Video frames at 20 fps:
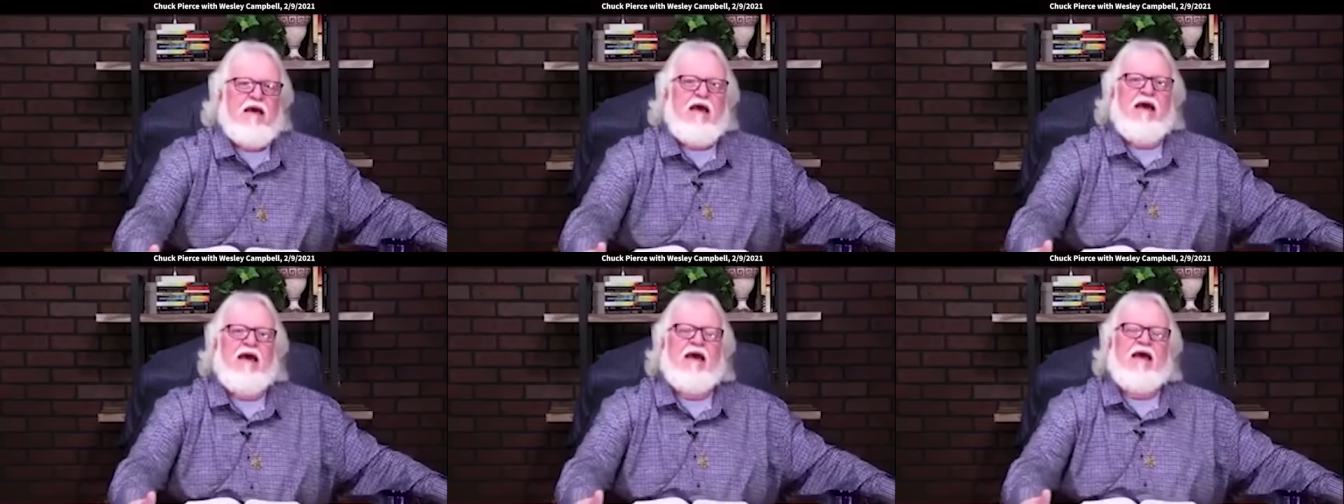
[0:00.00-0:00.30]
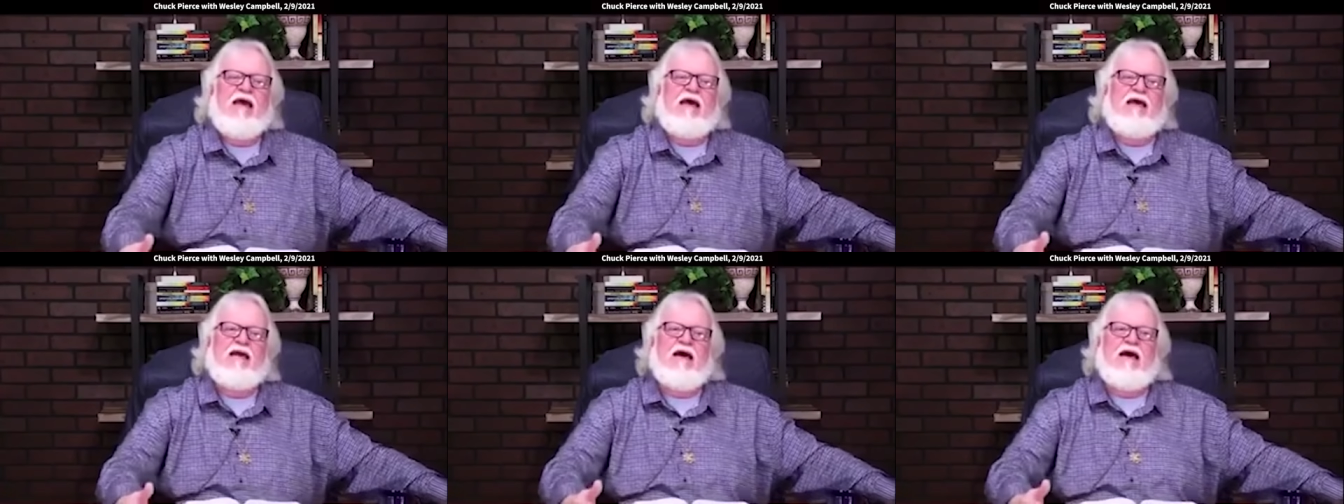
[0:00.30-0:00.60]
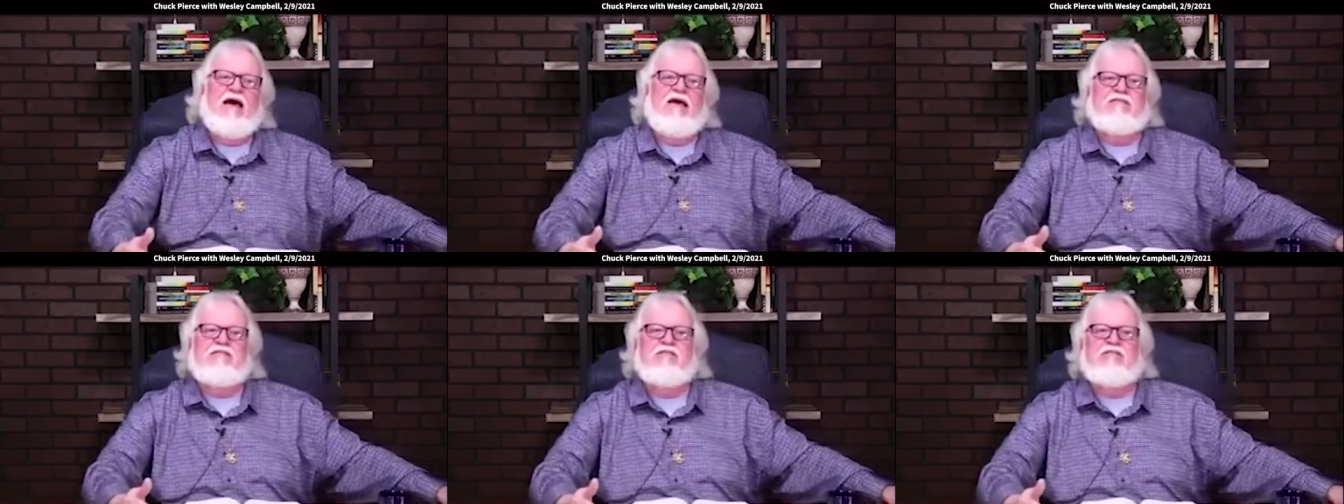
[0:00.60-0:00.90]
And
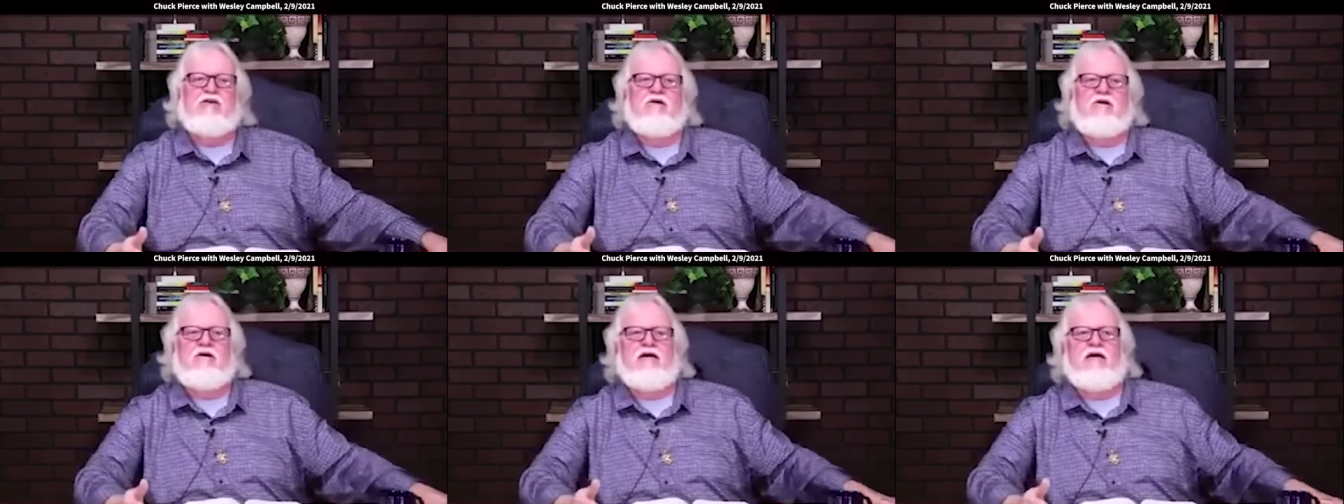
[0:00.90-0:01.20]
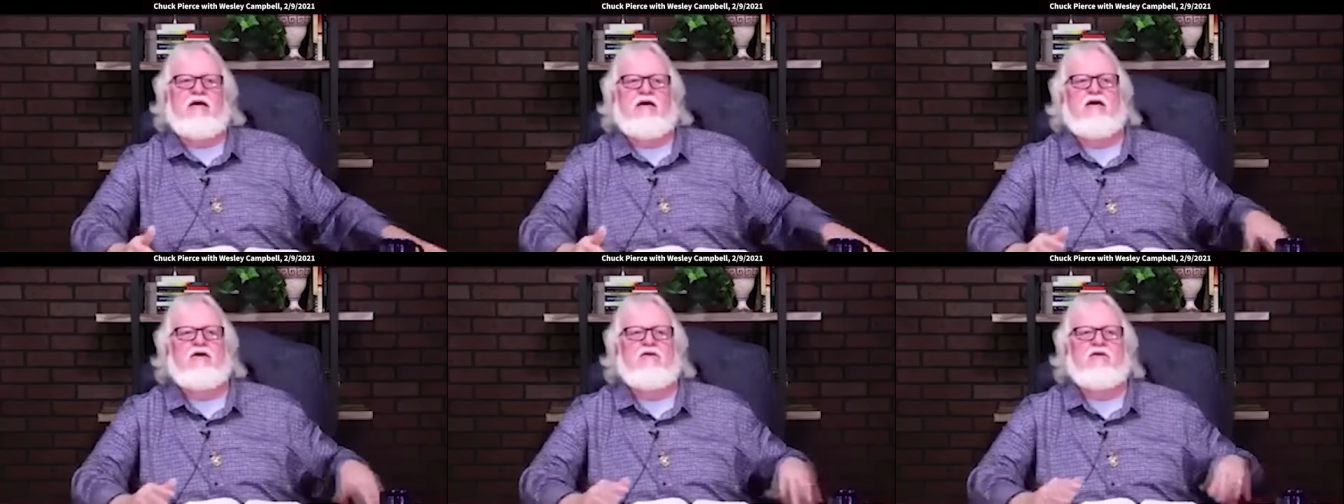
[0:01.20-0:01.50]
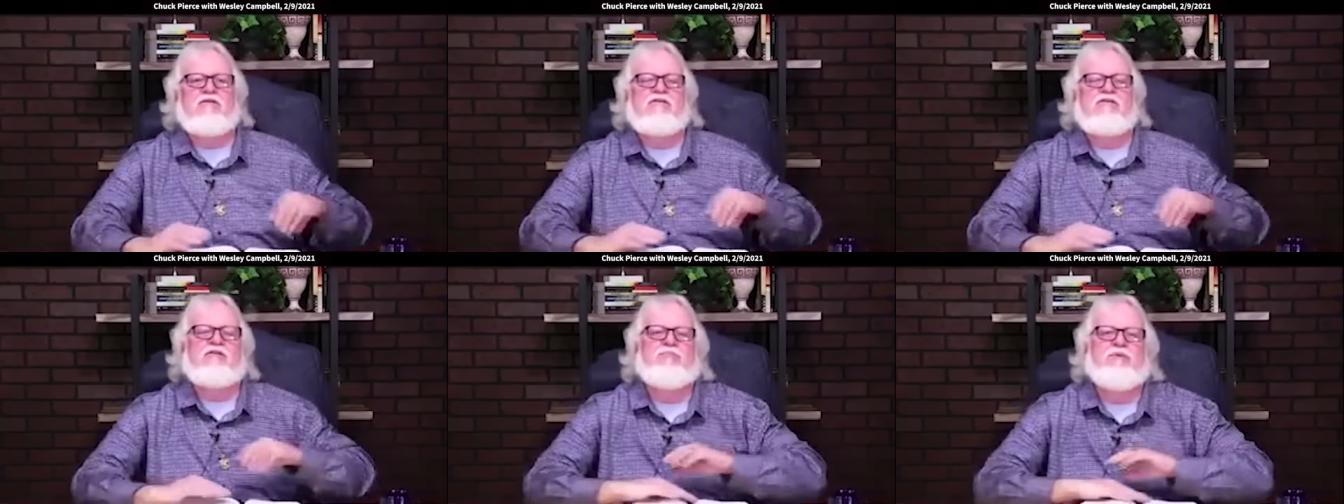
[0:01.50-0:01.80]
I saw how
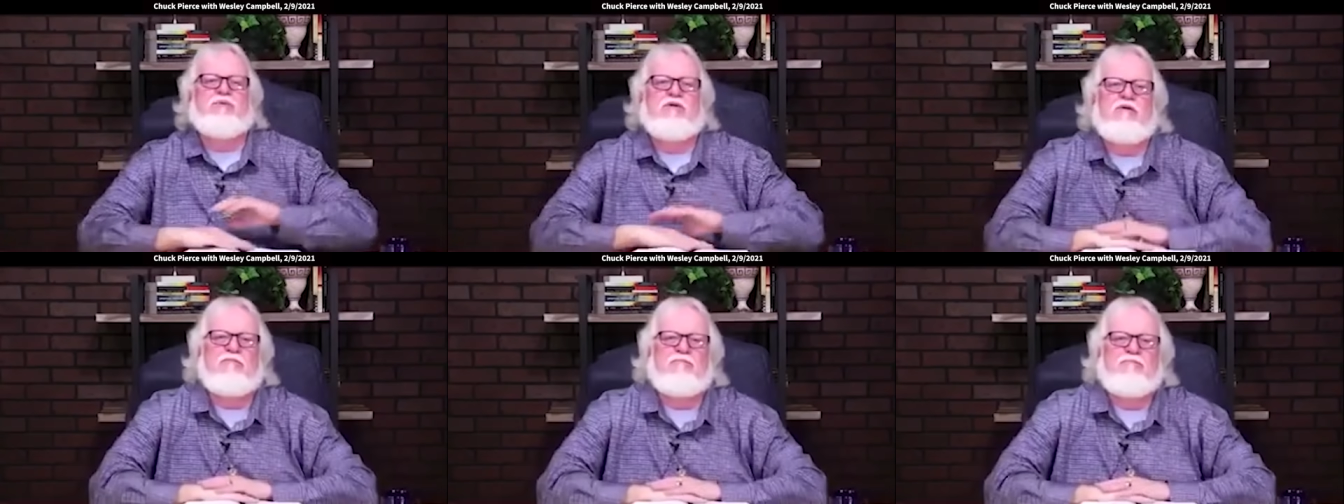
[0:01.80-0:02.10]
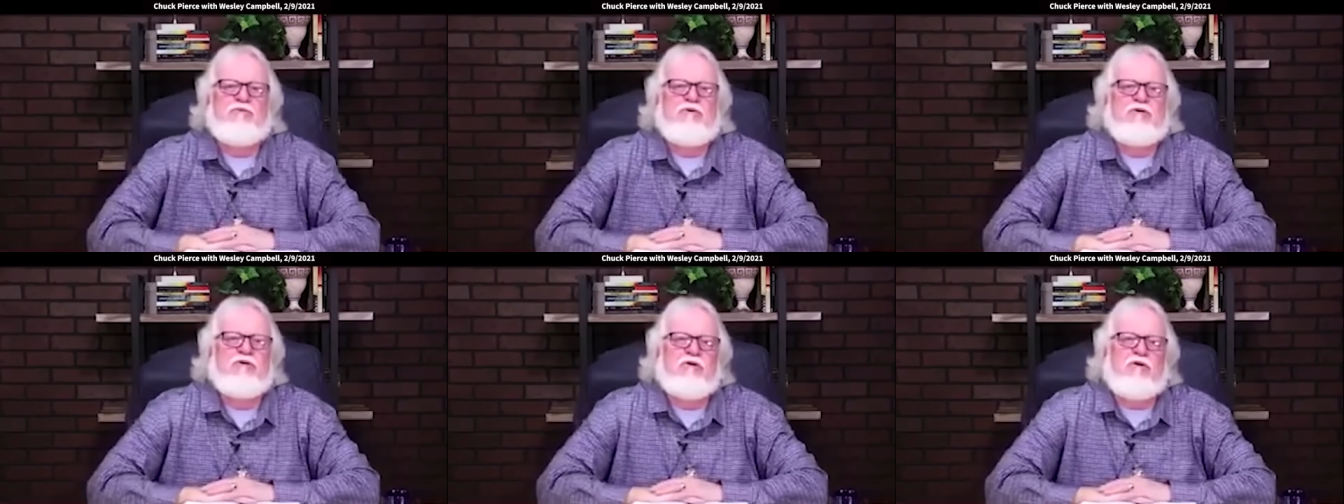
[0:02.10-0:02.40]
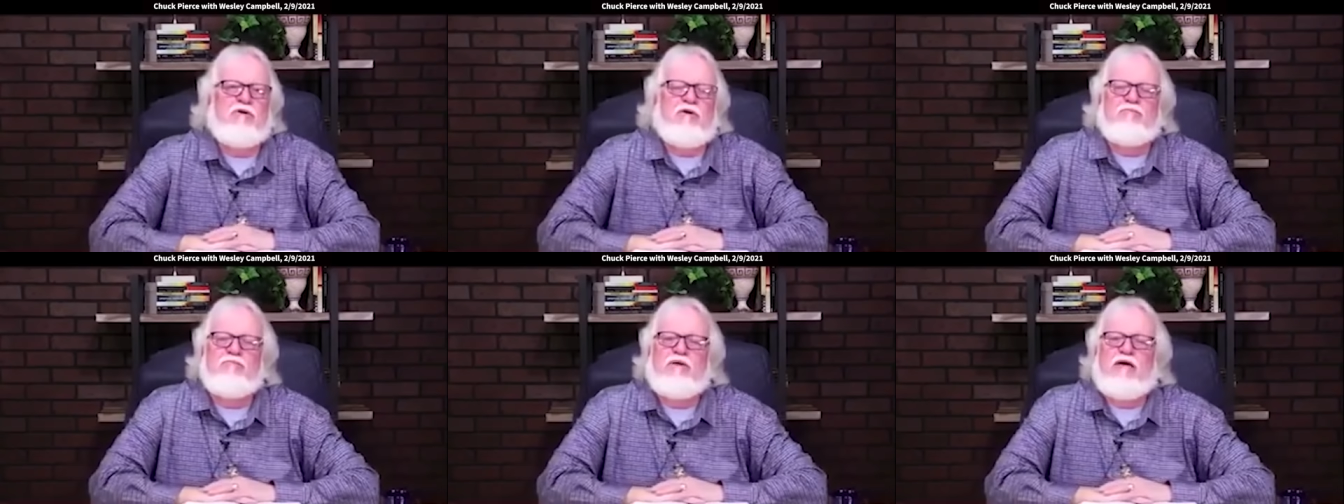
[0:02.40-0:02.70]
Holy Spirit put
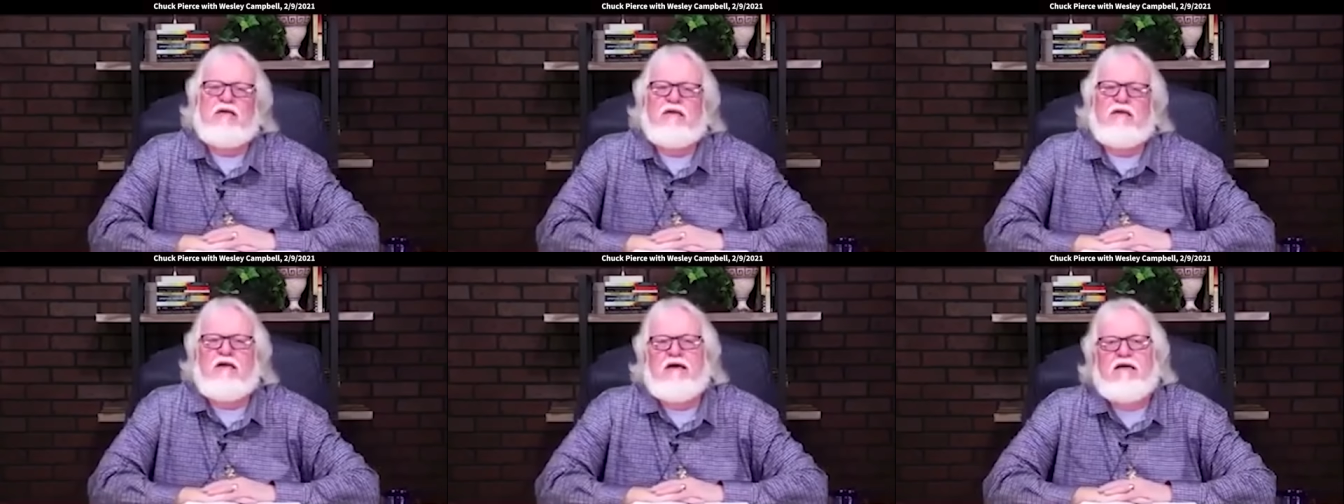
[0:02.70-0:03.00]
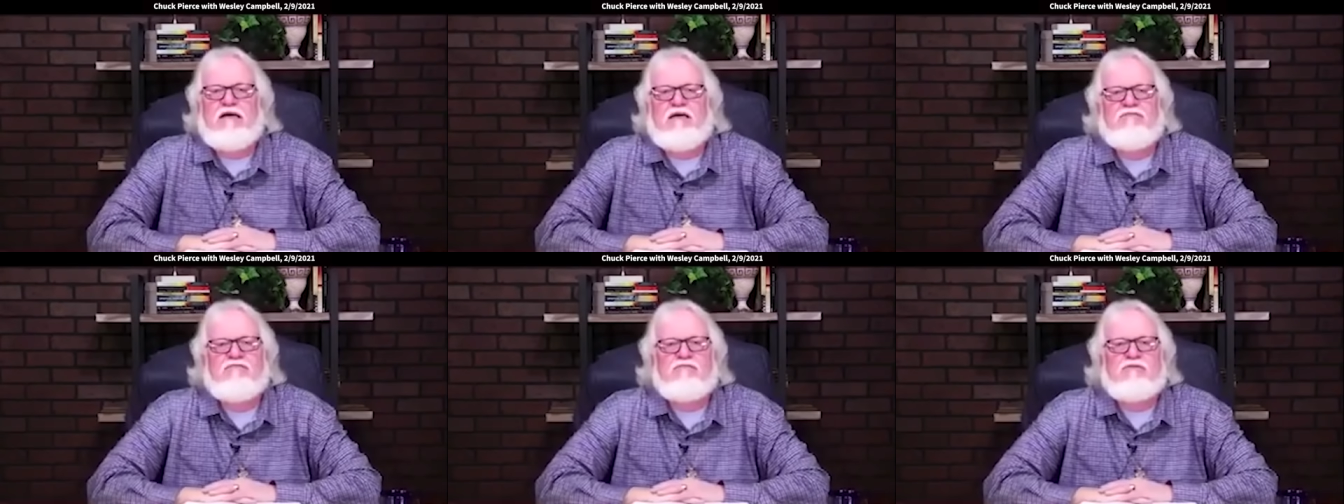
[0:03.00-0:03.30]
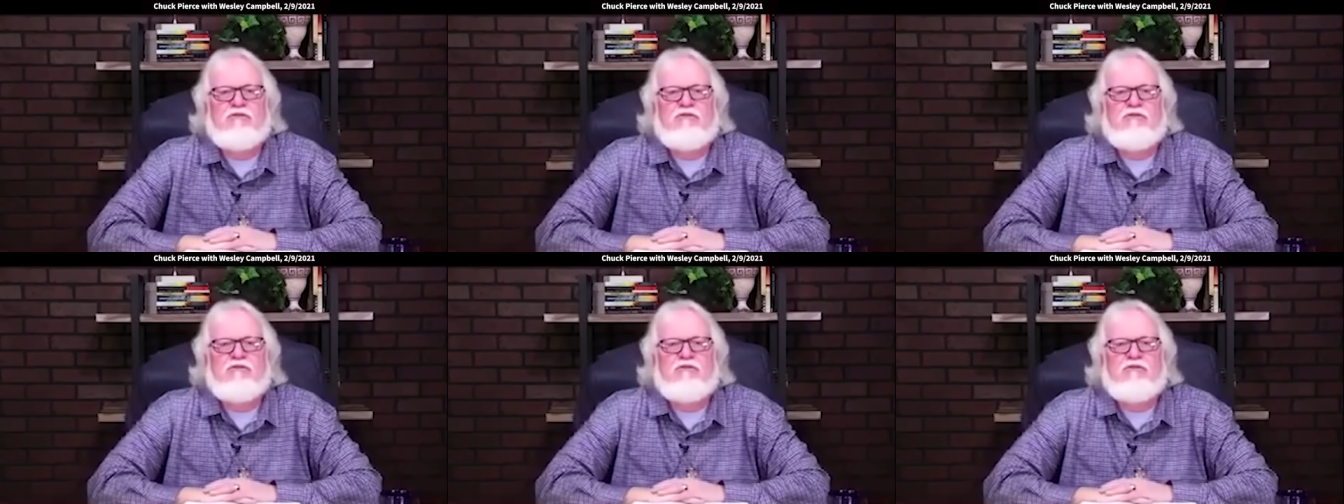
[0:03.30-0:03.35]
her in my life